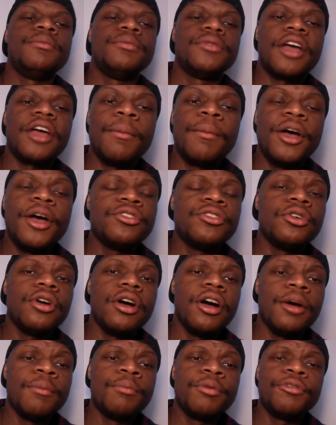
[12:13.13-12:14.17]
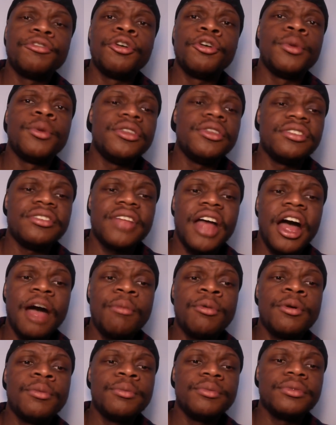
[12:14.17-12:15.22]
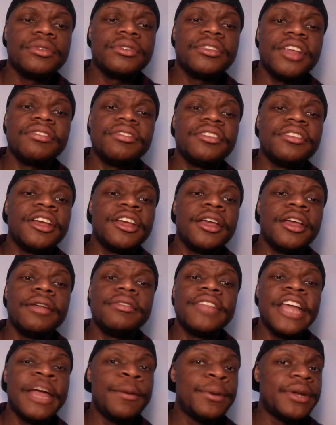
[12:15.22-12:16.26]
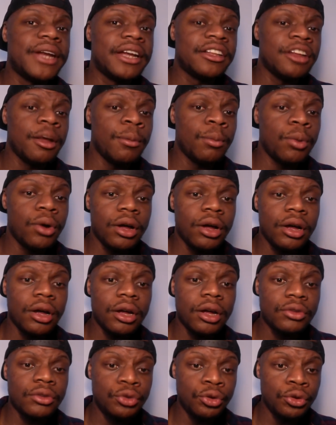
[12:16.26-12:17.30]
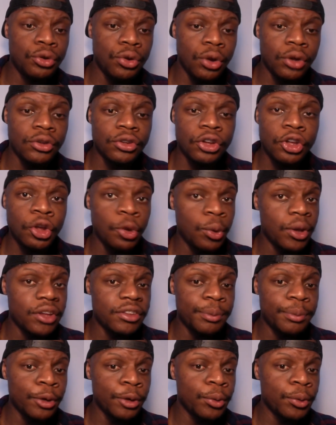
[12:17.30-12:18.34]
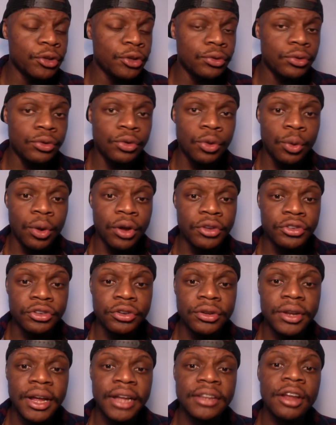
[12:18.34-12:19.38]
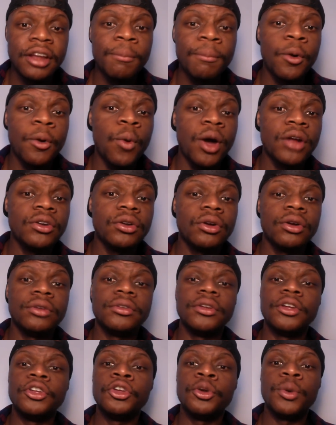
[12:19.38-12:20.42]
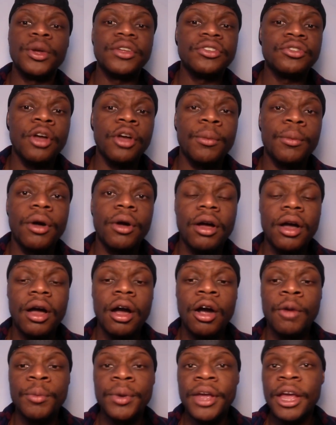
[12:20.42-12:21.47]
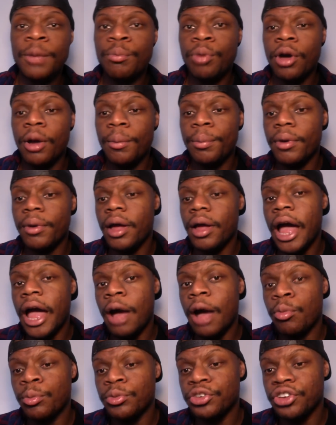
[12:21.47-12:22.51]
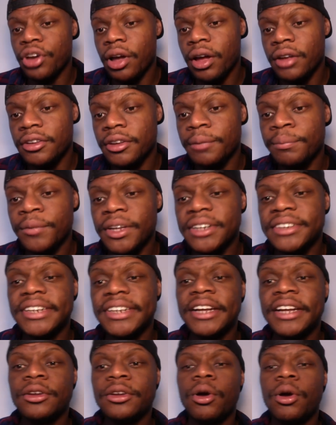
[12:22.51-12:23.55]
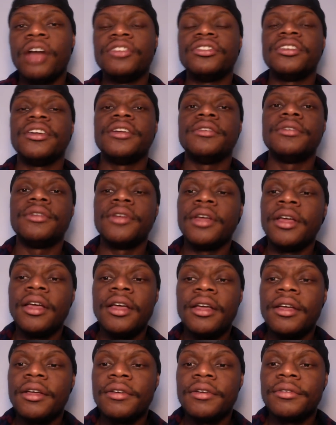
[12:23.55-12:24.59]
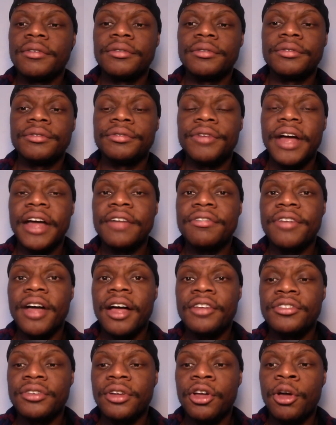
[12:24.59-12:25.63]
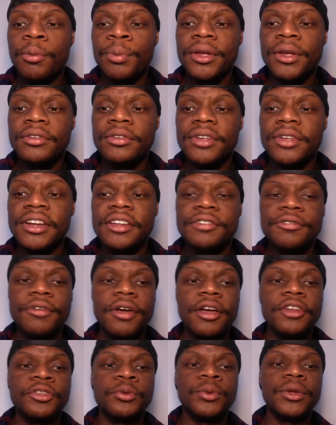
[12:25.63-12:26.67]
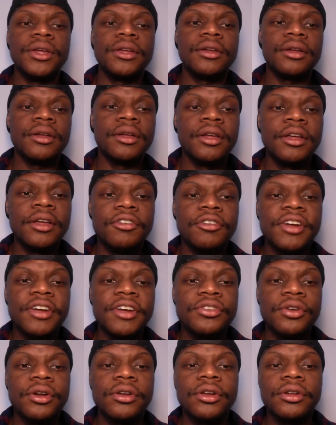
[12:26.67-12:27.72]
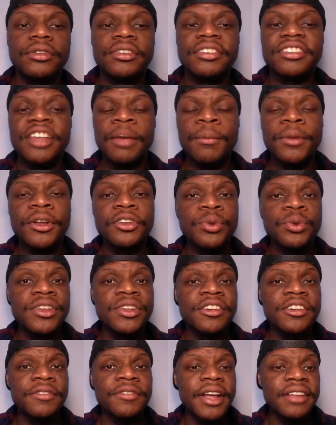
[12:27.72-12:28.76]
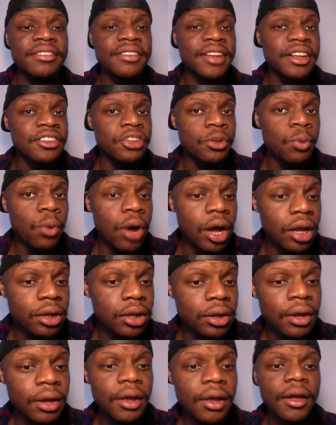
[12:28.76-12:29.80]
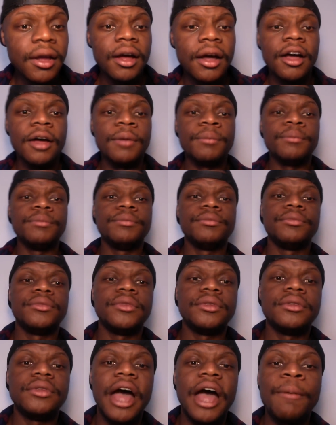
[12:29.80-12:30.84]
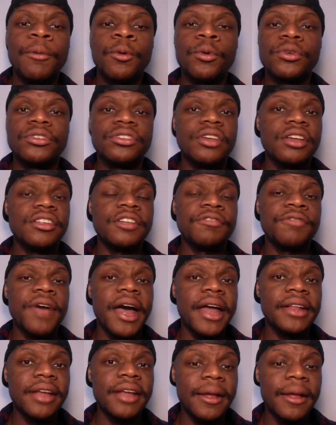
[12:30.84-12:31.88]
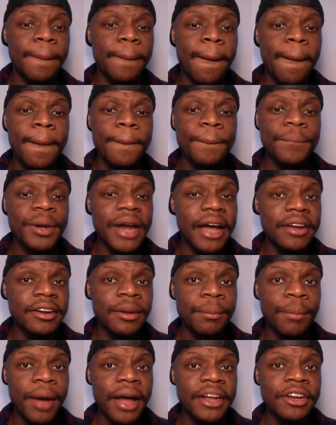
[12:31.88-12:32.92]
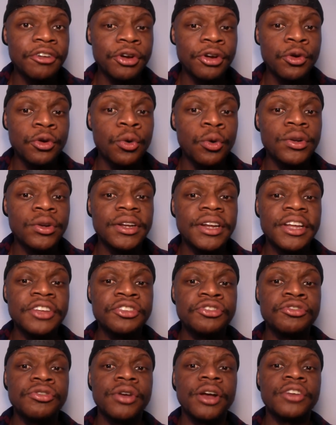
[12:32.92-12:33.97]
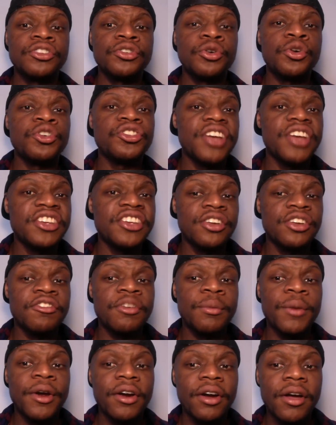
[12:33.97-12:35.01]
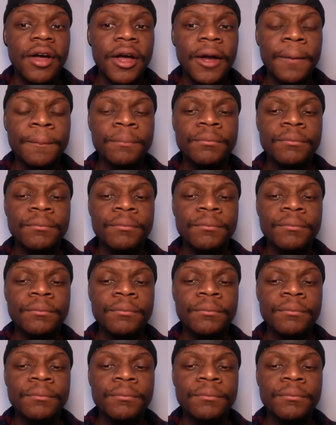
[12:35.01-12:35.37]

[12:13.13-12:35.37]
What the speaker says: commercial performance, album Death Certificate debuted at number 2 on the US Billboard 200 and number 1 on the US Top R&B Hip Hop Album chart, selling 105,000 copies in its first week. Released on December 20th, 1991. The album was certified platinum by the Recording Industry Association of America